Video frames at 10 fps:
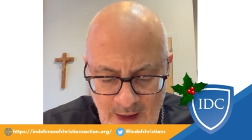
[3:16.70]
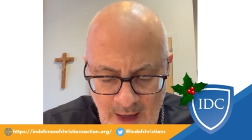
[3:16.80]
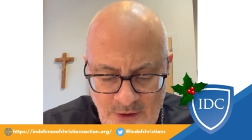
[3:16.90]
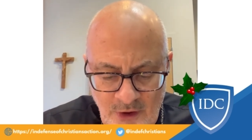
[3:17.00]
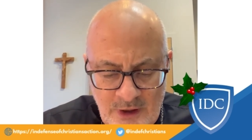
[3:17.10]

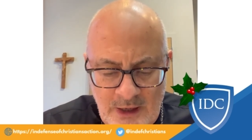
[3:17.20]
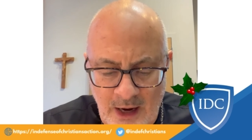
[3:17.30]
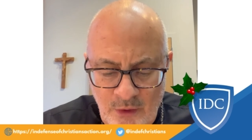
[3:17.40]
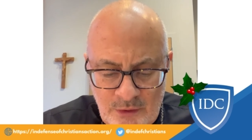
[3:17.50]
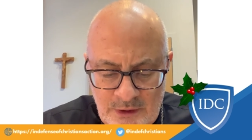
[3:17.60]
on your
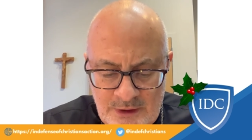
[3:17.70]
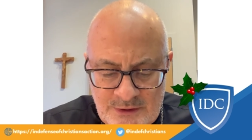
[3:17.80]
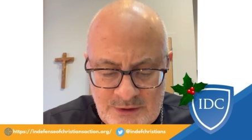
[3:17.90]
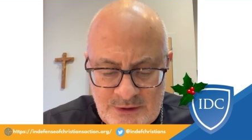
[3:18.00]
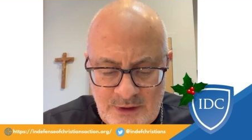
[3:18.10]

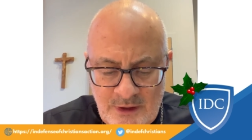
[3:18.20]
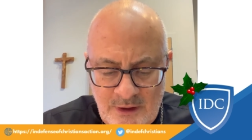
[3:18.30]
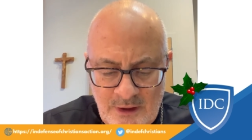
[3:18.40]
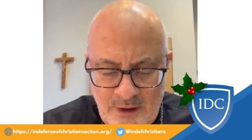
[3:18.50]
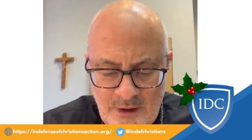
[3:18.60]
countless,
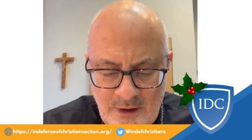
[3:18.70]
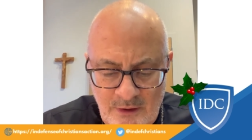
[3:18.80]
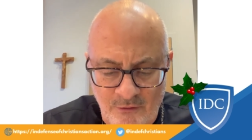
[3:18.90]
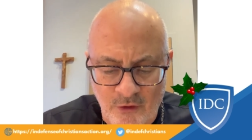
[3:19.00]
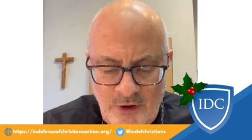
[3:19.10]

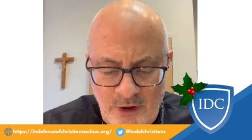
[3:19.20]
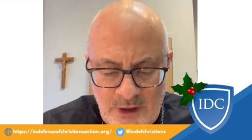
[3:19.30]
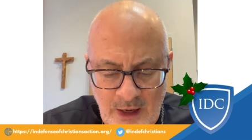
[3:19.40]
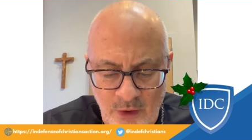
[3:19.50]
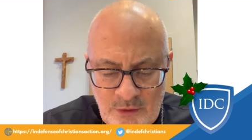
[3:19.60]
for your
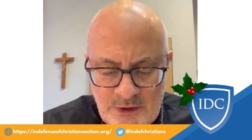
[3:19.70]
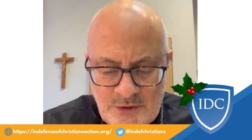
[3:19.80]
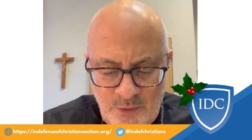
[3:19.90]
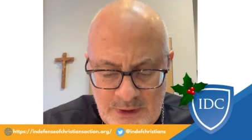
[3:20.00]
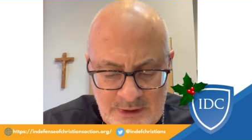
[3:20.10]

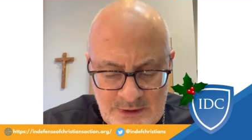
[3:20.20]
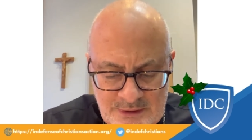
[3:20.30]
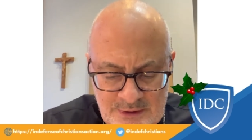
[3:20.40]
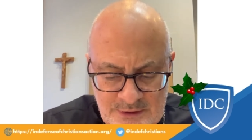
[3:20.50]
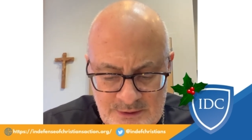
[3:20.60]
countless
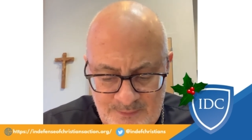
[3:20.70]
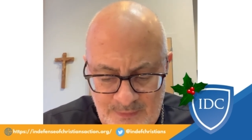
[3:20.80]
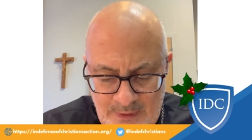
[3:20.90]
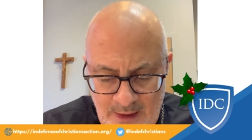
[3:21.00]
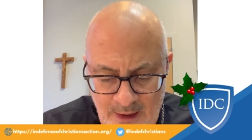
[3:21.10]
witnesses,
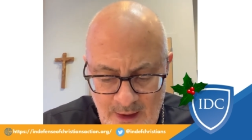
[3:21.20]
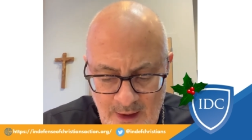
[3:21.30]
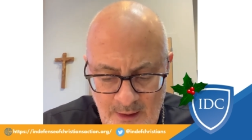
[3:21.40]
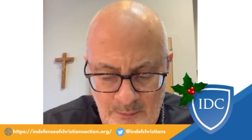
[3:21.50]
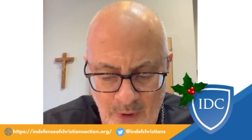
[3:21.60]

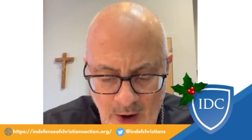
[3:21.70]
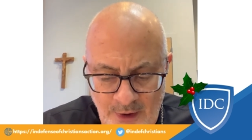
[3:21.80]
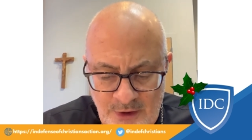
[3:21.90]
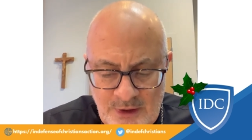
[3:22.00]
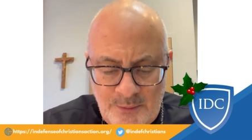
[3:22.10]

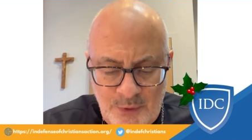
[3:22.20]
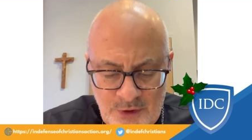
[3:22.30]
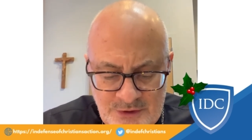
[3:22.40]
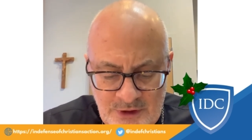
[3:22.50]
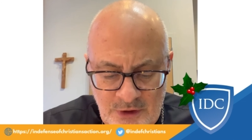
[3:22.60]
martyred and
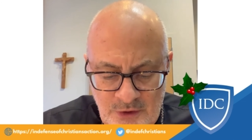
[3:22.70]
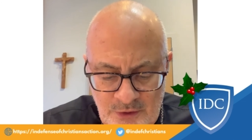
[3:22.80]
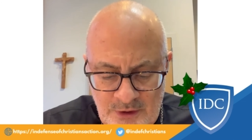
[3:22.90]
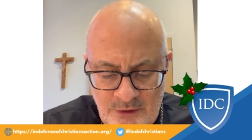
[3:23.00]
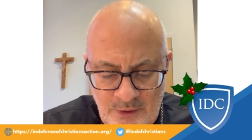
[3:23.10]

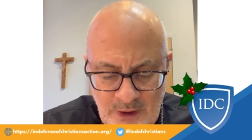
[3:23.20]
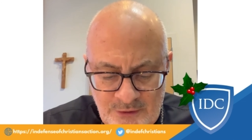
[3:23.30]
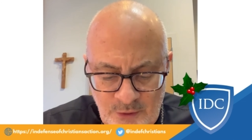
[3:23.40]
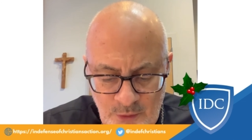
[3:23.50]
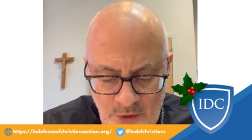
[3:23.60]
persecuted throughout
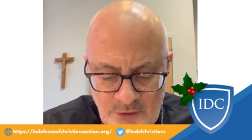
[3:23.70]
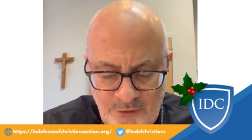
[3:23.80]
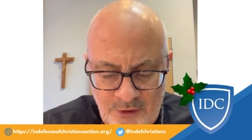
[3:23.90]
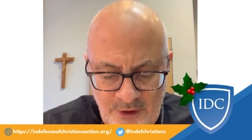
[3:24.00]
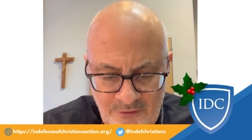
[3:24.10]
the world
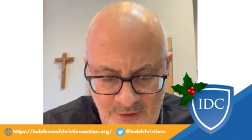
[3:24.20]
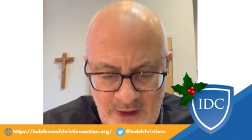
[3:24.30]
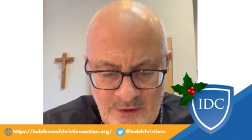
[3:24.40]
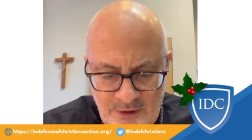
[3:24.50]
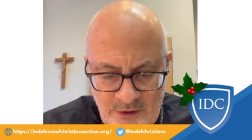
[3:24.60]
for their
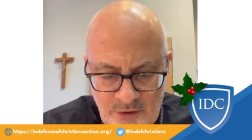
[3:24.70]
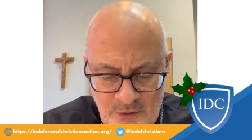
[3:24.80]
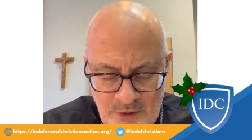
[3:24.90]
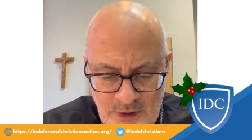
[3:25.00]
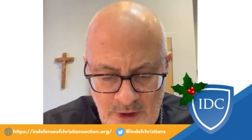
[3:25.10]
faith in
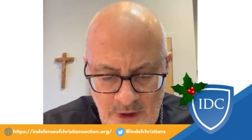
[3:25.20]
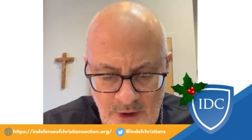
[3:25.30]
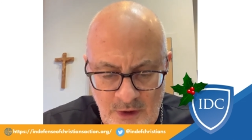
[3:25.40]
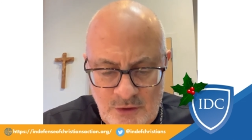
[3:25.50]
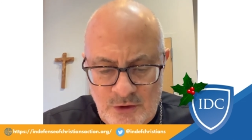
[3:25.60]
you.
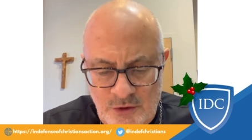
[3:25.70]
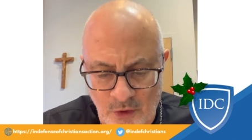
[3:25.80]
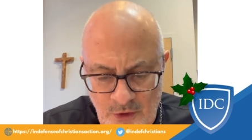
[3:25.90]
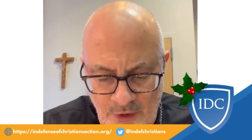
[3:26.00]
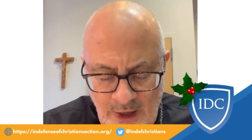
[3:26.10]
To
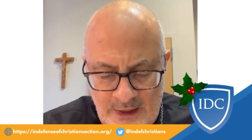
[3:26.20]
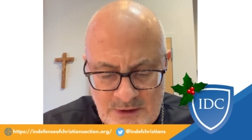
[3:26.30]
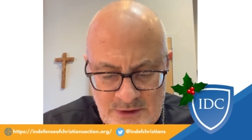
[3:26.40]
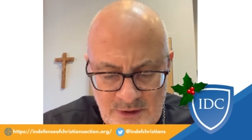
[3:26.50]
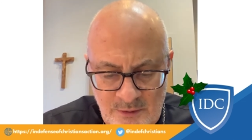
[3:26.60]
your
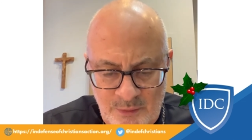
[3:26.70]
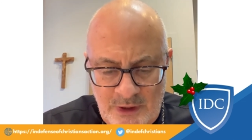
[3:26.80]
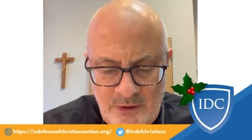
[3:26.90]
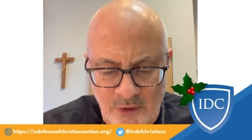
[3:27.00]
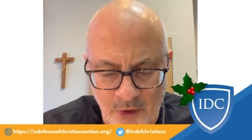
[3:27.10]
Christ, be
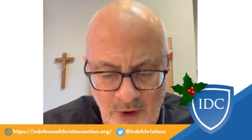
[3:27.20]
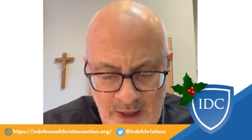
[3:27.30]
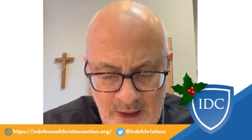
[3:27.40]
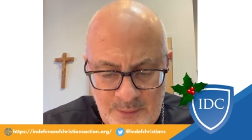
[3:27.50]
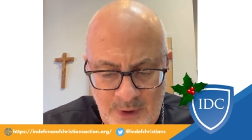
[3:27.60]

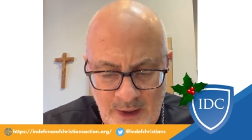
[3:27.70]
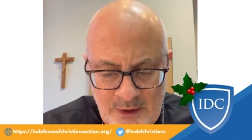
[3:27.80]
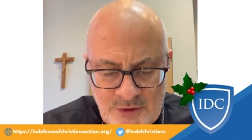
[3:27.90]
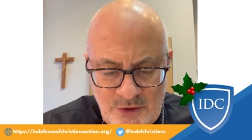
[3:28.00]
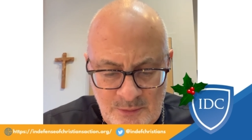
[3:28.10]
glory and upon
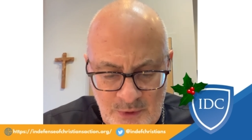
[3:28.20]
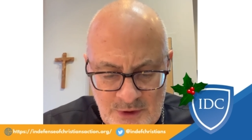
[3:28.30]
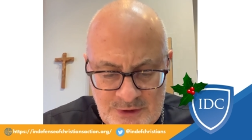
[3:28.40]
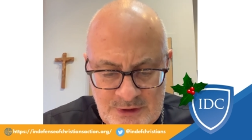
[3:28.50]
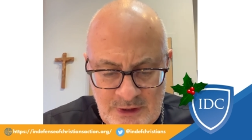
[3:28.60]
us your
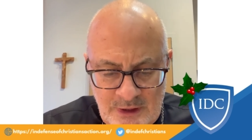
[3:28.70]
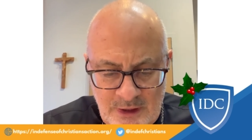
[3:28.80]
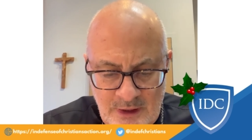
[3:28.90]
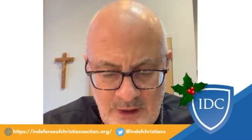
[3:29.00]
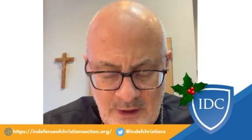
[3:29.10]
mercy,
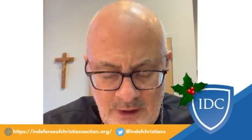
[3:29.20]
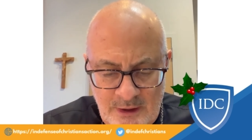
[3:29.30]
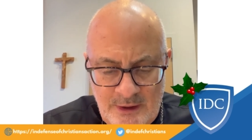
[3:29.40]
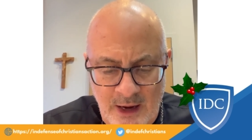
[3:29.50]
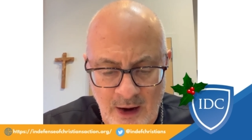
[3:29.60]

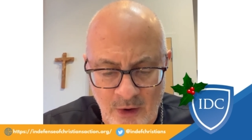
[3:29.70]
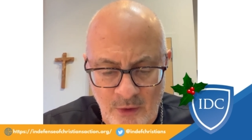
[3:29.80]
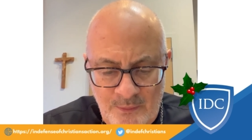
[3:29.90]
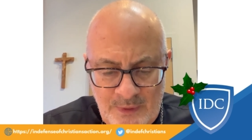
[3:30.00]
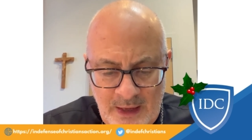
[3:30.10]

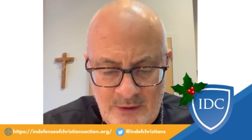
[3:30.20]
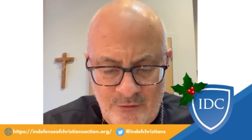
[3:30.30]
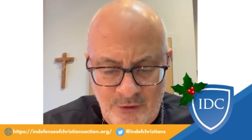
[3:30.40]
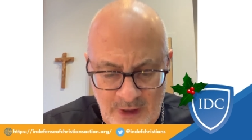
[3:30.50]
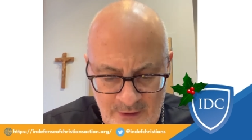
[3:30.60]
now and
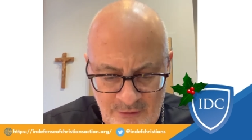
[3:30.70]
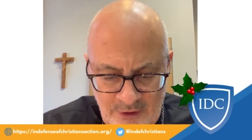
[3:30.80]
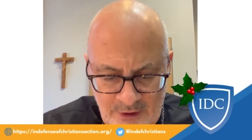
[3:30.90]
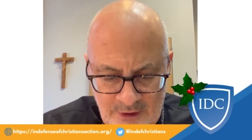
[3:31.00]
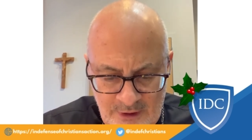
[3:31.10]

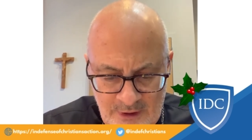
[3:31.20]
forever.